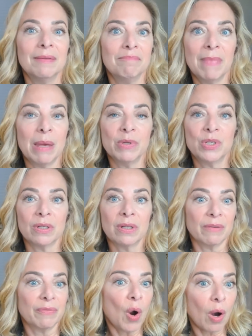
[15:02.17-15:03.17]
Maybe she
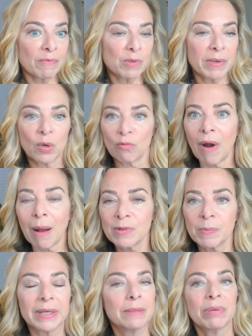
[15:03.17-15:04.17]
could have harmed me or
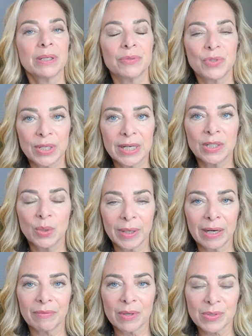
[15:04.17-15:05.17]
robbed me, but she didn't do
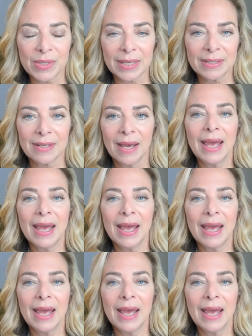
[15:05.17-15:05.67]
any of those things.